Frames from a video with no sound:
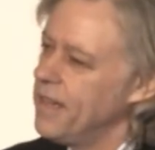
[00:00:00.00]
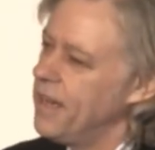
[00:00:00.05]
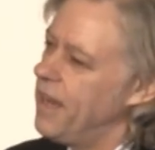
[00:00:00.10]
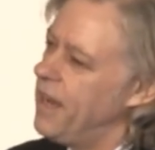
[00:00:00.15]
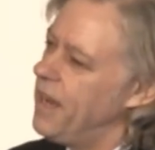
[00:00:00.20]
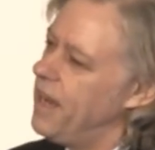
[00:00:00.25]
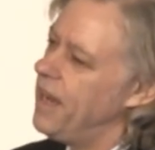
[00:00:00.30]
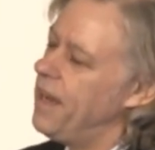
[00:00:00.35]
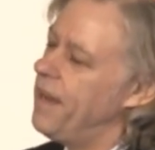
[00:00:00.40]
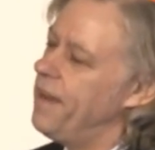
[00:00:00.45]

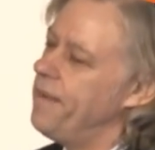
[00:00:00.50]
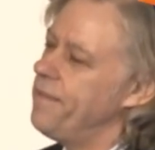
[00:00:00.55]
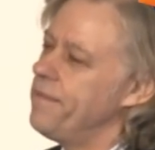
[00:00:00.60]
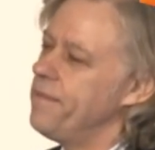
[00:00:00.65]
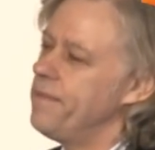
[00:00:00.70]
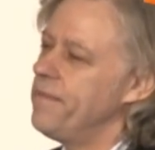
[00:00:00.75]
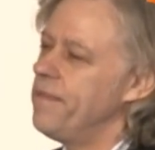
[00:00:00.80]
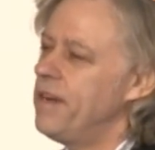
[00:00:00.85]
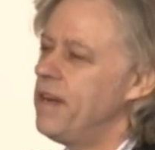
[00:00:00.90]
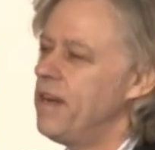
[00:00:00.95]

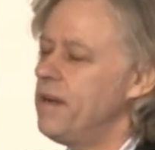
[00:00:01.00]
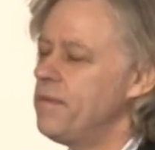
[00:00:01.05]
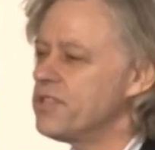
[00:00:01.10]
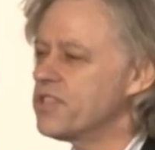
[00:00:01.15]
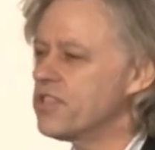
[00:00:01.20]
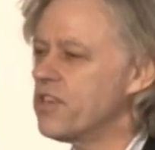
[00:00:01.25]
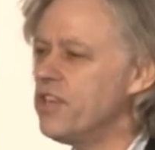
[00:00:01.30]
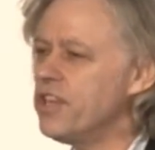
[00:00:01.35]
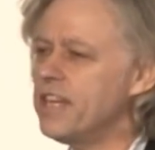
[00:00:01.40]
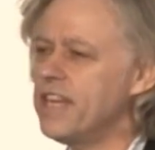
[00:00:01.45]
I was
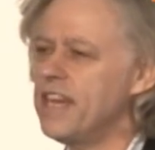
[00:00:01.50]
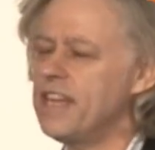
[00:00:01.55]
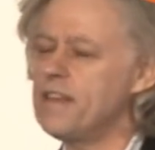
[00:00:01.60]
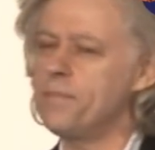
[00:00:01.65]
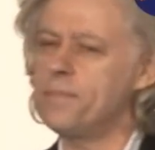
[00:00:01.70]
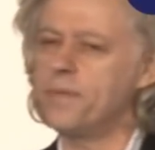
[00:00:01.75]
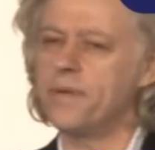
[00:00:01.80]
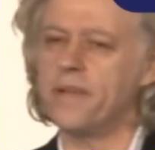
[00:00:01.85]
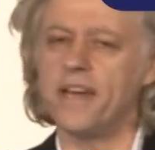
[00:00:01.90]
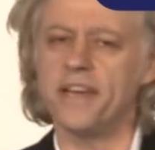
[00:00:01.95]
going to get a
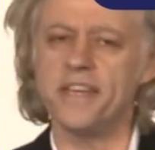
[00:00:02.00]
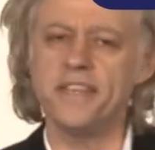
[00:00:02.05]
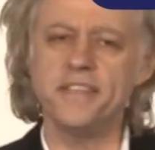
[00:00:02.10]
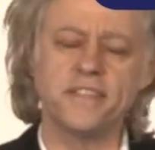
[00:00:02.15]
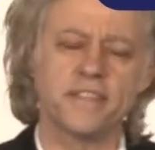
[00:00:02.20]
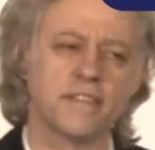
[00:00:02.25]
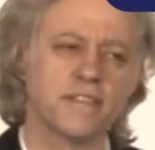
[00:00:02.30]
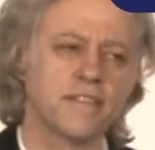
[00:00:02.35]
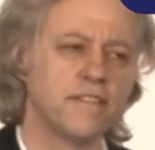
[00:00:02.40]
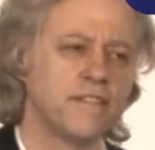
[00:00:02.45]

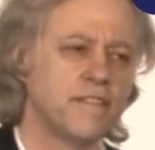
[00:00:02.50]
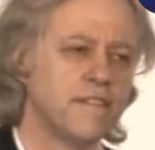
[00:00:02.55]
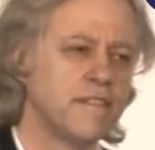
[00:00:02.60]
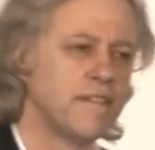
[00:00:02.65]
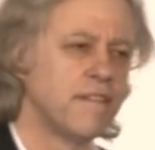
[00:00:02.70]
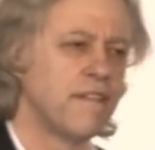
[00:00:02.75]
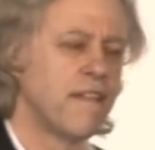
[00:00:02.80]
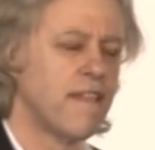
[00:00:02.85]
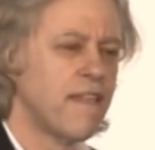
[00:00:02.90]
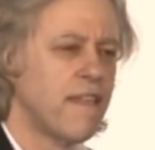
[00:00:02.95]
place,
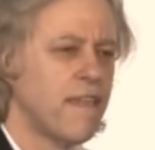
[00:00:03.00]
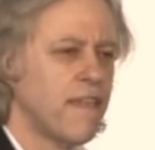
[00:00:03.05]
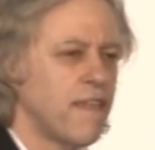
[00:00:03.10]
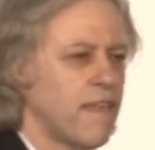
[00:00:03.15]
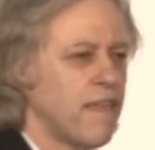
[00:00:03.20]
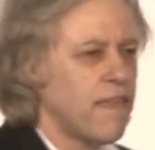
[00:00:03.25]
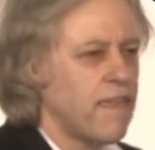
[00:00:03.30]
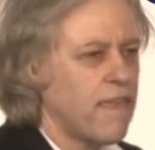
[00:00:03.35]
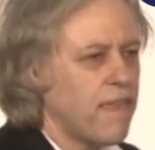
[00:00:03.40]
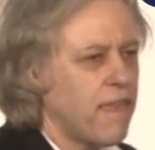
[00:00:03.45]

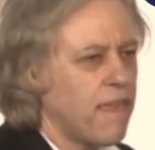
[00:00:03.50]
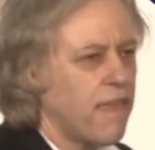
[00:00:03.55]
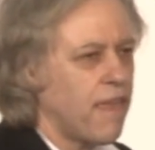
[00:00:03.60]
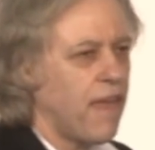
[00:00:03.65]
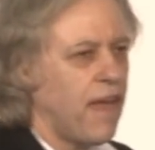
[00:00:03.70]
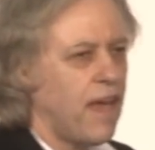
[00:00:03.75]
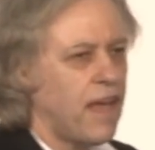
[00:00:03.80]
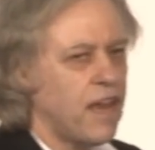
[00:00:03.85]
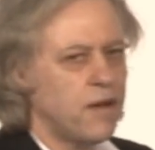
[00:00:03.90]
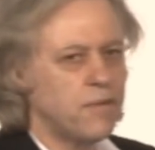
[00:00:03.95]

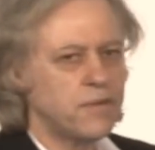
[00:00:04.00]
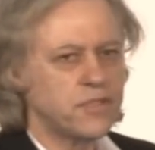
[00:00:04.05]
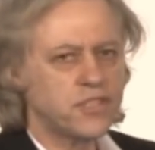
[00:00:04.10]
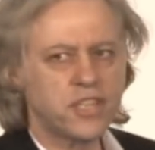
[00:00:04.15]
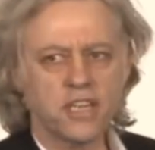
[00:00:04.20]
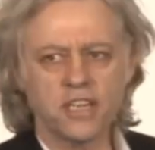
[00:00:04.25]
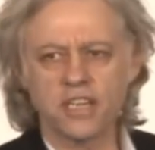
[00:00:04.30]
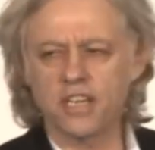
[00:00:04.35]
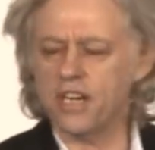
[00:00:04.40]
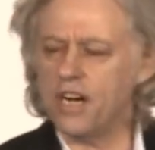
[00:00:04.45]
and I was
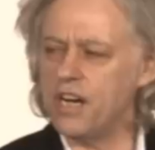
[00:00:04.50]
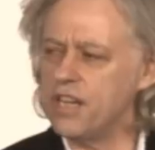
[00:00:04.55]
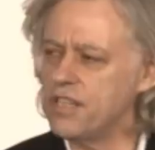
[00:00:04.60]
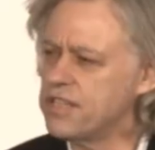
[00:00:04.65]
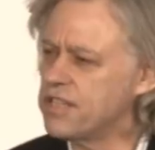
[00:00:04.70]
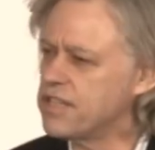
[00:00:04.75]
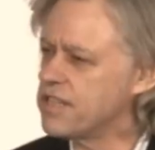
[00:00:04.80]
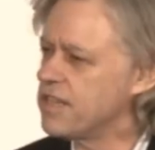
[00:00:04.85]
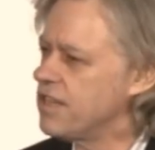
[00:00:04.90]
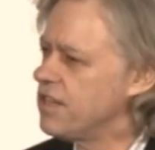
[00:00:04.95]
in
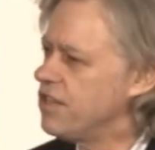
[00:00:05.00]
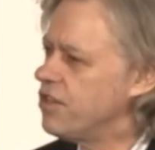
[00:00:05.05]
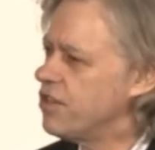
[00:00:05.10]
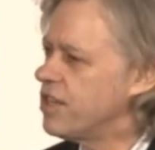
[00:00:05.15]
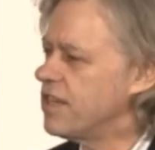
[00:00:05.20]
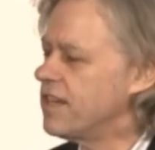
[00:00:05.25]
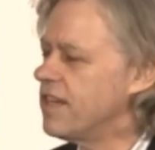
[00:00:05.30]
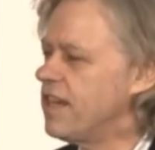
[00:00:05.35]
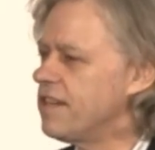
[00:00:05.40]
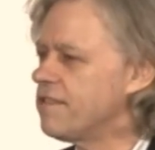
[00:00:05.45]
Godston
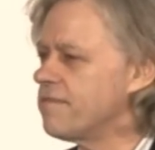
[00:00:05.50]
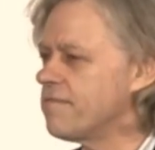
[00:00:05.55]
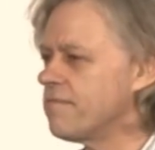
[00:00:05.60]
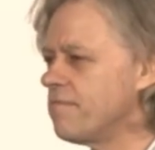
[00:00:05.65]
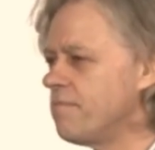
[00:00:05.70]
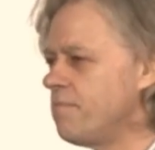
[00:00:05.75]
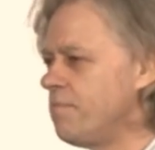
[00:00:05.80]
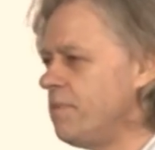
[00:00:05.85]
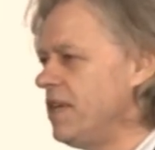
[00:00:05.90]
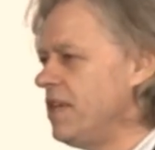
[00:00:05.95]
looking at
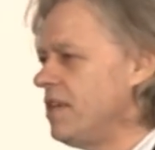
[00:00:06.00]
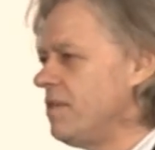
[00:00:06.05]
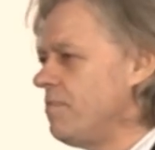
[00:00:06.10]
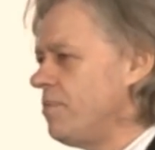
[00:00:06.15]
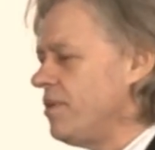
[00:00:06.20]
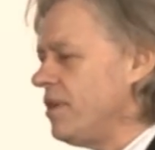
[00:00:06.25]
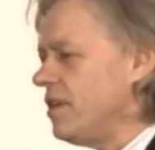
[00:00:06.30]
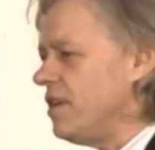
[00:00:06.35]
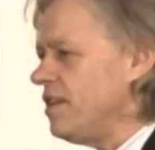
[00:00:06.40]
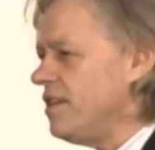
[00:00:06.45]

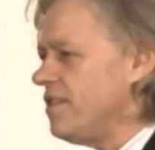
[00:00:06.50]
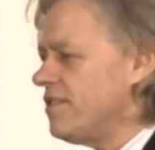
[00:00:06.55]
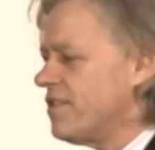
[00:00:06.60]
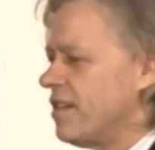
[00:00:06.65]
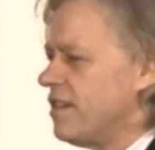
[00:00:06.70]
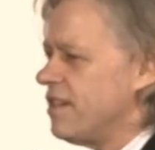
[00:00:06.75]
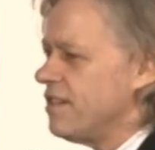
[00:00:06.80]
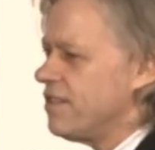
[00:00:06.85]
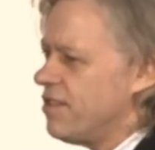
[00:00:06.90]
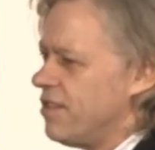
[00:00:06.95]
B&Bs,
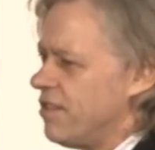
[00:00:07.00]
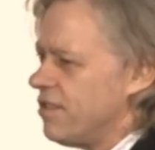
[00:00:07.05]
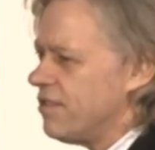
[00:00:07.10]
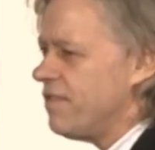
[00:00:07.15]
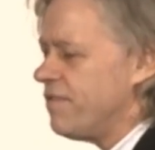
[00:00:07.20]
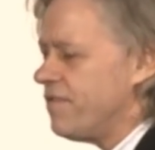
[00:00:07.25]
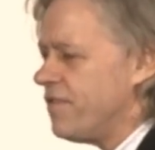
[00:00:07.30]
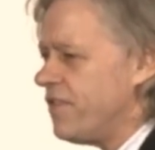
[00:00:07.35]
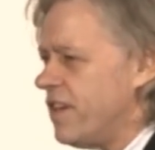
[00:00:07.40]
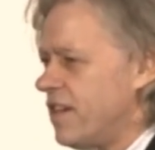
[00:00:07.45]
and I thought,
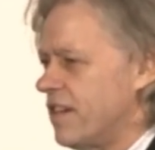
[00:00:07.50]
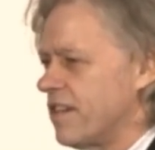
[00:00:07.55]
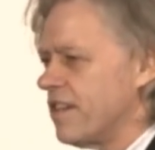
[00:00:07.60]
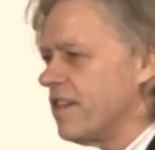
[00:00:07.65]
no, fuck